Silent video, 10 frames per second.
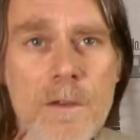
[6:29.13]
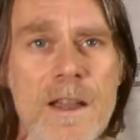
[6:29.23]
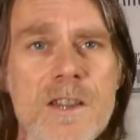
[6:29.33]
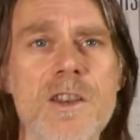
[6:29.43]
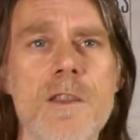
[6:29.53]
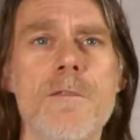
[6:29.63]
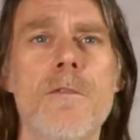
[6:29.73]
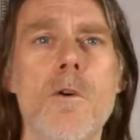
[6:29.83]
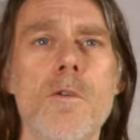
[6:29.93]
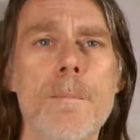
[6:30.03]
a lot of action in the
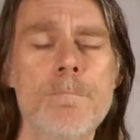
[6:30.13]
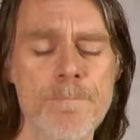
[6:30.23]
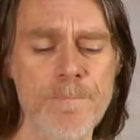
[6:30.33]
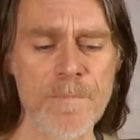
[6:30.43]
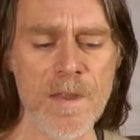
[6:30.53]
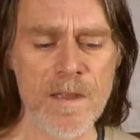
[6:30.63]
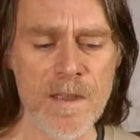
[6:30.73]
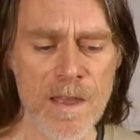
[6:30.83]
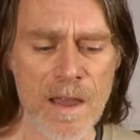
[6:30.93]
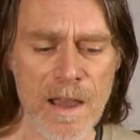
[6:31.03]
forum,
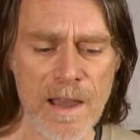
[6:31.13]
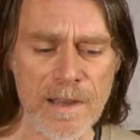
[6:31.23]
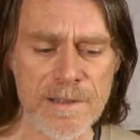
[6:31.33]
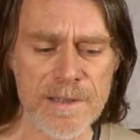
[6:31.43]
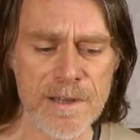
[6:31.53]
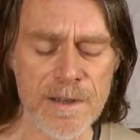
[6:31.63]
and